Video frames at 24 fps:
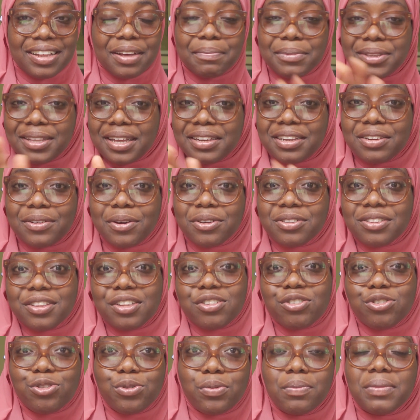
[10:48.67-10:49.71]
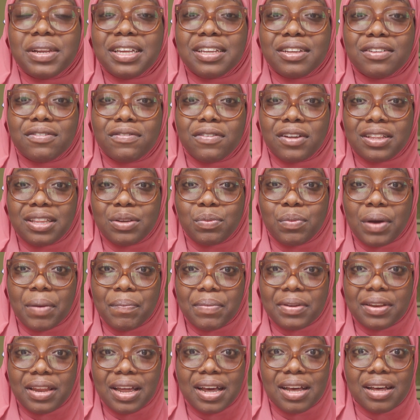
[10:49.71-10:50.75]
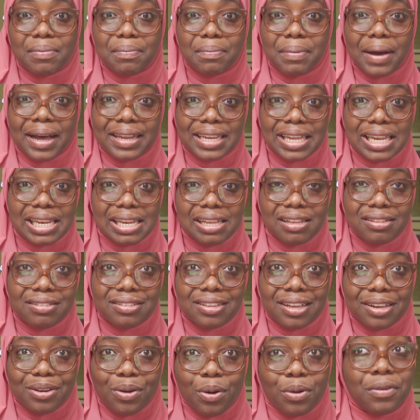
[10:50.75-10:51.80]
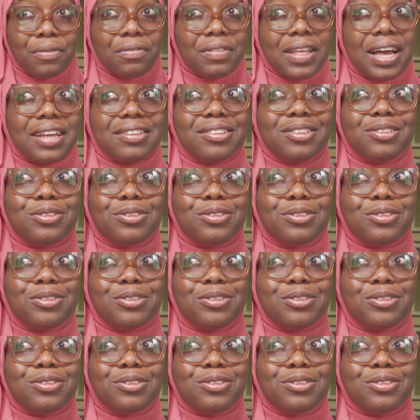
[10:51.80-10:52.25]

I'm sending us the Zoom link for the webinar panelists and all of that.